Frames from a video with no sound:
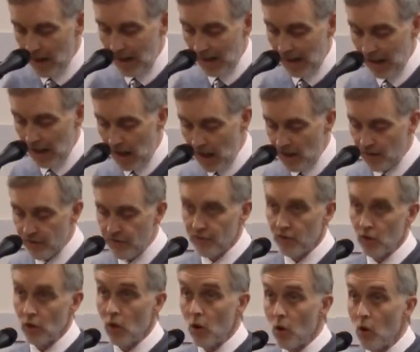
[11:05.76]
by
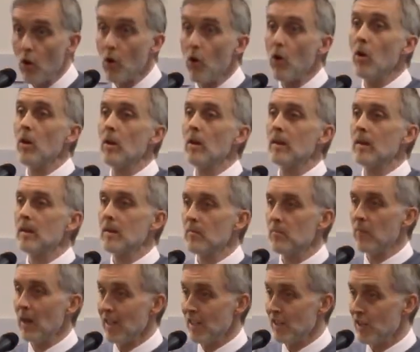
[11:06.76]
life or
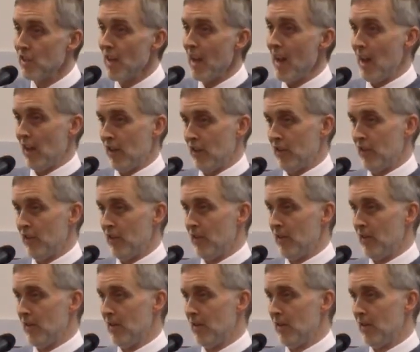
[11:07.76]
by death.